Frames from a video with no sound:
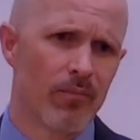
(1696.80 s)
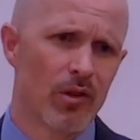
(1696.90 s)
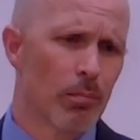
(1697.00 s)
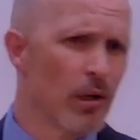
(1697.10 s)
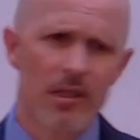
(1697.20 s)

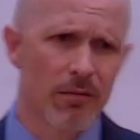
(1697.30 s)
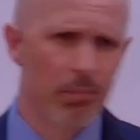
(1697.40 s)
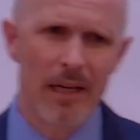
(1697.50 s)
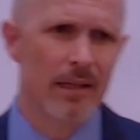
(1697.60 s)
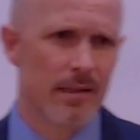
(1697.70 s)
the Prince of
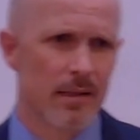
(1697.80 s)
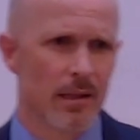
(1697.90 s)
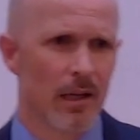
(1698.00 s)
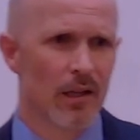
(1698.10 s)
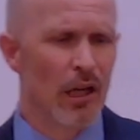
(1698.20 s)
Peace,
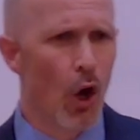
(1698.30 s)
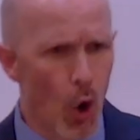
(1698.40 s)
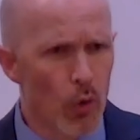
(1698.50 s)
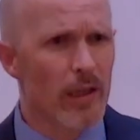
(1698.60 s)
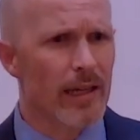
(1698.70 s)
the
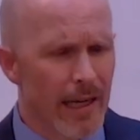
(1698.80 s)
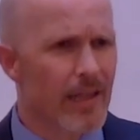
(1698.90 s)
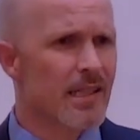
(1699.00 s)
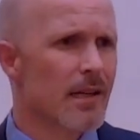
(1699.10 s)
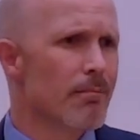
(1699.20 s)
only
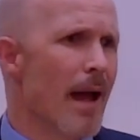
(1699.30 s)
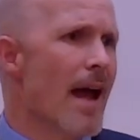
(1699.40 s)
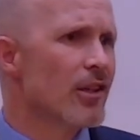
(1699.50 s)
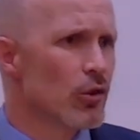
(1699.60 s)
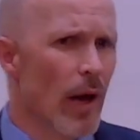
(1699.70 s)
innocent
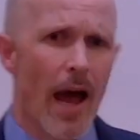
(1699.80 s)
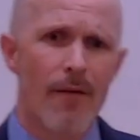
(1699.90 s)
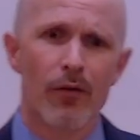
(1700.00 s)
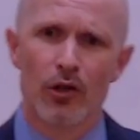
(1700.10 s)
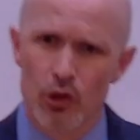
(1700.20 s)
man to
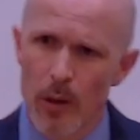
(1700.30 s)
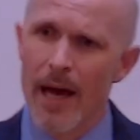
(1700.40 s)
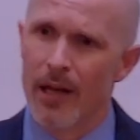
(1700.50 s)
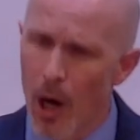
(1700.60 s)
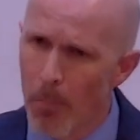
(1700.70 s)
ever
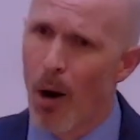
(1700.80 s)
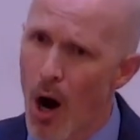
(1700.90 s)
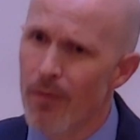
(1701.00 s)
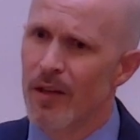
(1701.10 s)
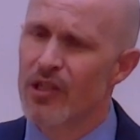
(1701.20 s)
tread
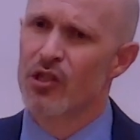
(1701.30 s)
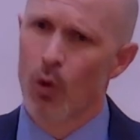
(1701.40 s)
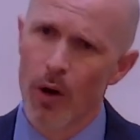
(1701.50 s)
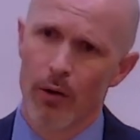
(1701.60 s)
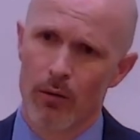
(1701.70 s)
upon this
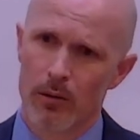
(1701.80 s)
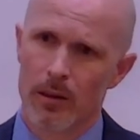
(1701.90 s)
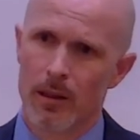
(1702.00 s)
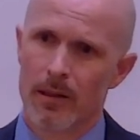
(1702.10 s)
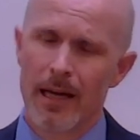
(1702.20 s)
soil,
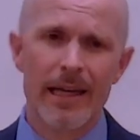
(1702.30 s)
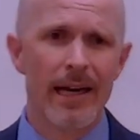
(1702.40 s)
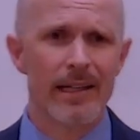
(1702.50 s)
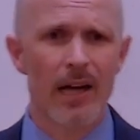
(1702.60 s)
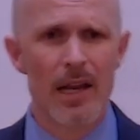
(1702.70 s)
that he
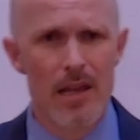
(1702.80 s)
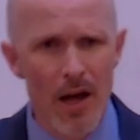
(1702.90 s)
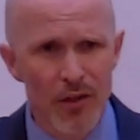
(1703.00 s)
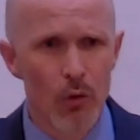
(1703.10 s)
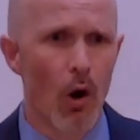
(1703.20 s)
had done
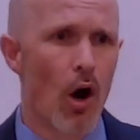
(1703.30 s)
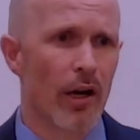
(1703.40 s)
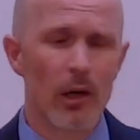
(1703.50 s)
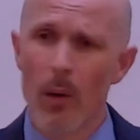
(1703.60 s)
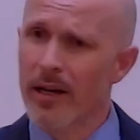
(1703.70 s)
nothing wrong.
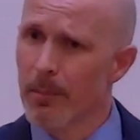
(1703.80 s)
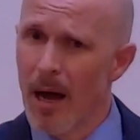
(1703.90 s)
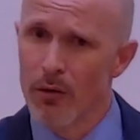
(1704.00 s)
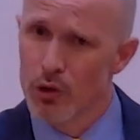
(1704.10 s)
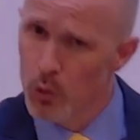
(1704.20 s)
He went
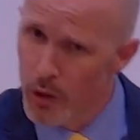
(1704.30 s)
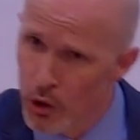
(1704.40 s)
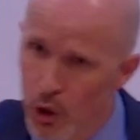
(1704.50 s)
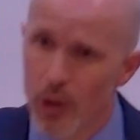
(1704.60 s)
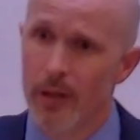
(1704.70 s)
about doing
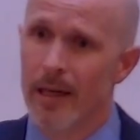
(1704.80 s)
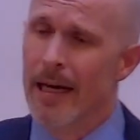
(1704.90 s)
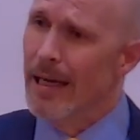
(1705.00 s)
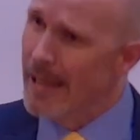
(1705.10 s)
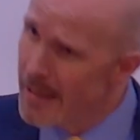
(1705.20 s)
good,
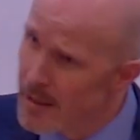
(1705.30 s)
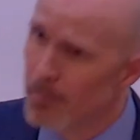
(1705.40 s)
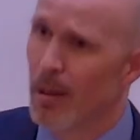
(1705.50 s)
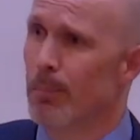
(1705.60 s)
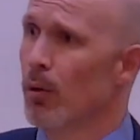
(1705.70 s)
healing
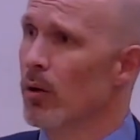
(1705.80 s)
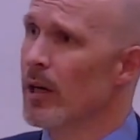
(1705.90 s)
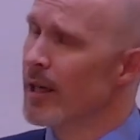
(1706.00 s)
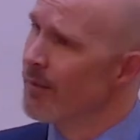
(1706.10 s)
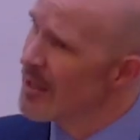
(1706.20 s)
people,
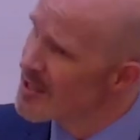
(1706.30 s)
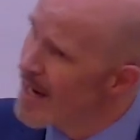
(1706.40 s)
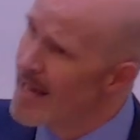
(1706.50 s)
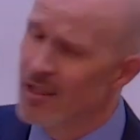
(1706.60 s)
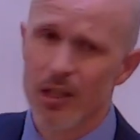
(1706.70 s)
giving
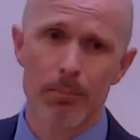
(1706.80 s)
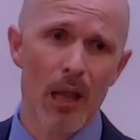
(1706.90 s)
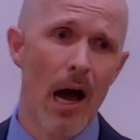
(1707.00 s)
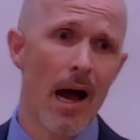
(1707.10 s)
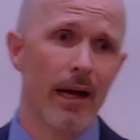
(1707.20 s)
sight to the
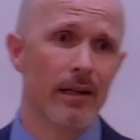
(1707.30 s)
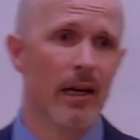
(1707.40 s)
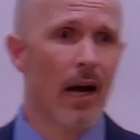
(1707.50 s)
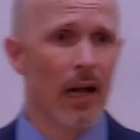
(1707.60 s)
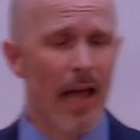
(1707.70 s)
blind,
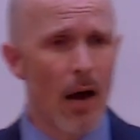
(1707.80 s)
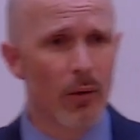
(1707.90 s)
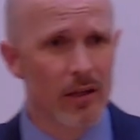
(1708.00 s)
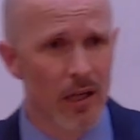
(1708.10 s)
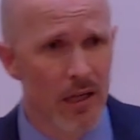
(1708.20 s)

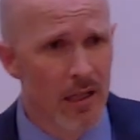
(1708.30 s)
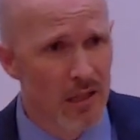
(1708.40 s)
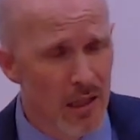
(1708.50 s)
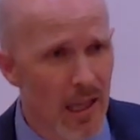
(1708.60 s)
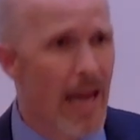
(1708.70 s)
allowing the,
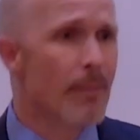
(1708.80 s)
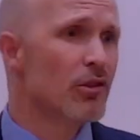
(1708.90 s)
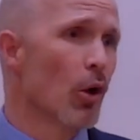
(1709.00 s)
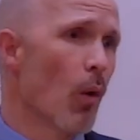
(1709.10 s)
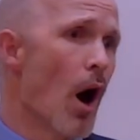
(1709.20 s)
the lame
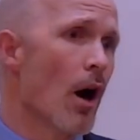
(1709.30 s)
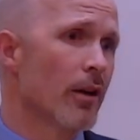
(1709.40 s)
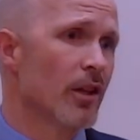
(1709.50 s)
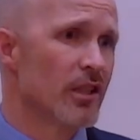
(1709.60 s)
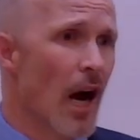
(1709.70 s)
to walk,
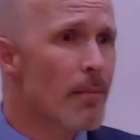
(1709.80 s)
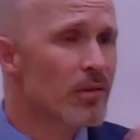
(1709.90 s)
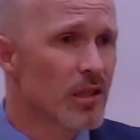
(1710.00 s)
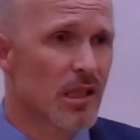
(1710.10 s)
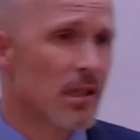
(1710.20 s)
the dumb
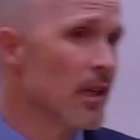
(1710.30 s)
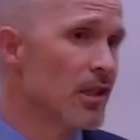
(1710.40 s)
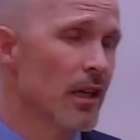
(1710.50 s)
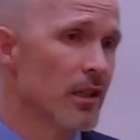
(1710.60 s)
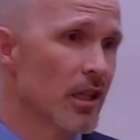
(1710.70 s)
to,
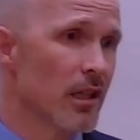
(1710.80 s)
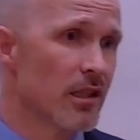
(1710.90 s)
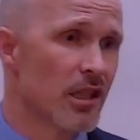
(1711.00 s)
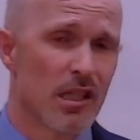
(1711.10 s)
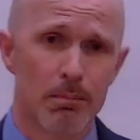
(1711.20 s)
to, to,
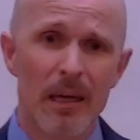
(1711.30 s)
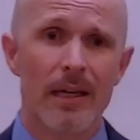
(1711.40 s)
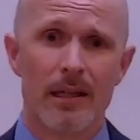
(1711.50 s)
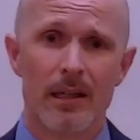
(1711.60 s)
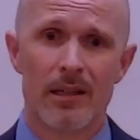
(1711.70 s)
to
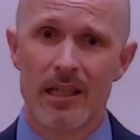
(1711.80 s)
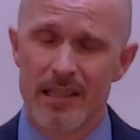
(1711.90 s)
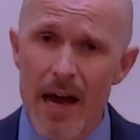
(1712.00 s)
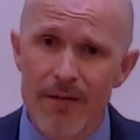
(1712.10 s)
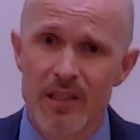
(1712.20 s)
speak, the
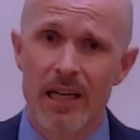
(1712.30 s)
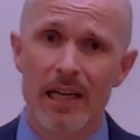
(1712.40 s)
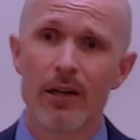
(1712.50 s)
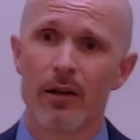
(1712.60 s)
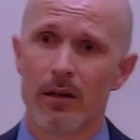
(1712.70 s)
deaf to
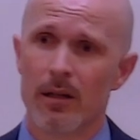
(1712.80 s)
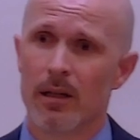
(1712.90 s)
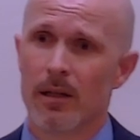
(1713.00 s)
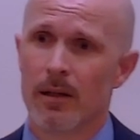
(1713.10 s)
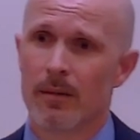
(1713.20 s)
hear,
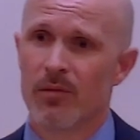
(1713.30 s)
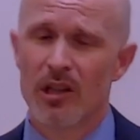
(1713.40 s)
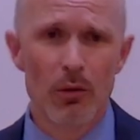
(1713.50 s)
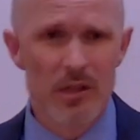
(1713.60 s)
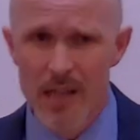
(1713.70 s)
that
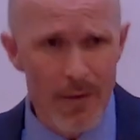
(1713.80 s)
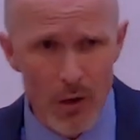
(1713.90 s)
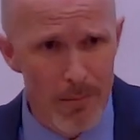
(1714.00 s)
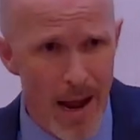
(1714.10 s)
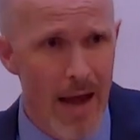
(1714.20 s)
there was never
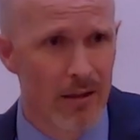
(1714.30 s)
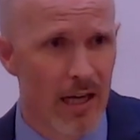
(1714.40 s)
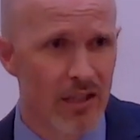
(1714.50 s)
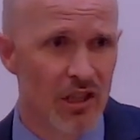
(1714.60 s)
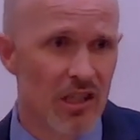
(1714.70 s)
a man
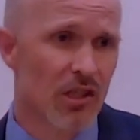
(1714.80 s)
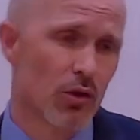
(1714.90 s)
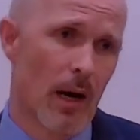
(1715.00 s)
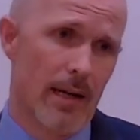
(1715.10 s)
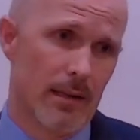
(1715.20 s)
like Jesus
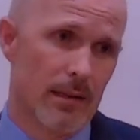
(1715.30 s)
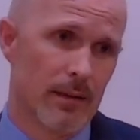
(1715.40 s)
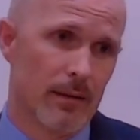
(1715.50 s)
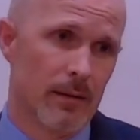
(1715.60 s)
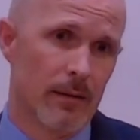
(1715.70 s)
Christ.
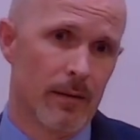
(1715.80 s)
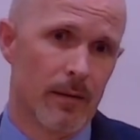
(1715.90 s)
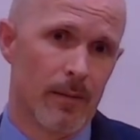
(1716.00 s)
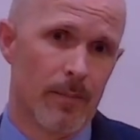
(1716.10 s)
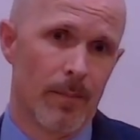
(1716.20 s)

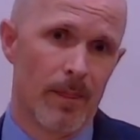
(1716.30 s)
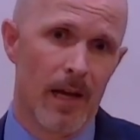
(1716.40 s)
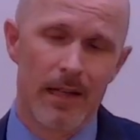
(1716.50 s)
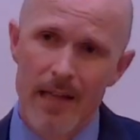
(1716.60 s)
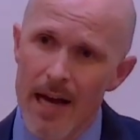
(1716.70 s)

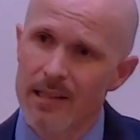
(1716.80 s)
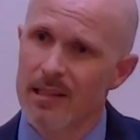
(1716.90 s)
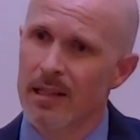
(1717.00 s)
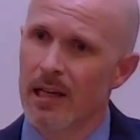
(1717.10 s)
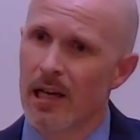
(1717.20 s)
And yet,
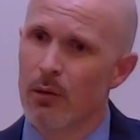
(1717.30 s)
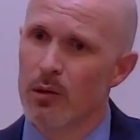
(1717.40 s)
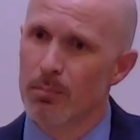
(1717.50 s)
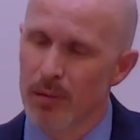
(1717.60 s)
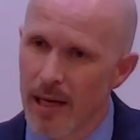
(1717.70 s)
he was
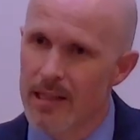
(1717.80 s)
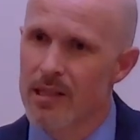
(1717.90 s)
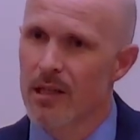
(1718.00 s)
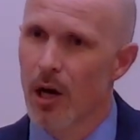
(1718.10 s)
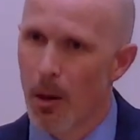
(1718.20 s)

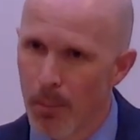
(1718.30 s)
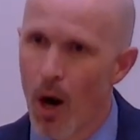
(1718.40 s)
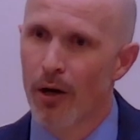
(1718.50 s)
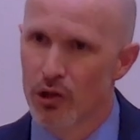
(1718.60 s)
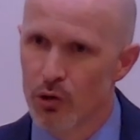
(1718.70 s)
placed
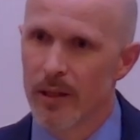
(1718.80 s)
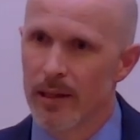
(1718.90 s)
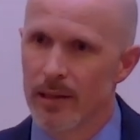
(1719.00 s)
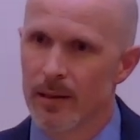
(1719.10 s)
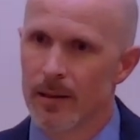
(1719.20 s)
upon a
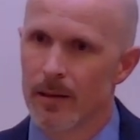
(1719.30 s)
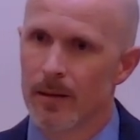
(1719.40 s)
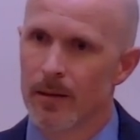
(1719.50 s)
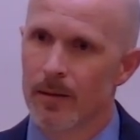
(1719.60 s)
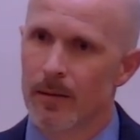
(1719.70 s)
tree
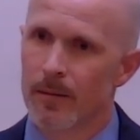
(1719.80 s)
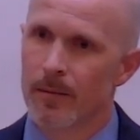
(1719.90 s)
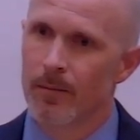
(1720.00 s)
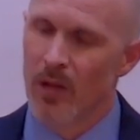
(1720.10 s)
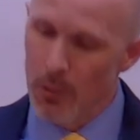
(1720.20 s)

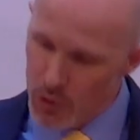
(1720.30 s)
he was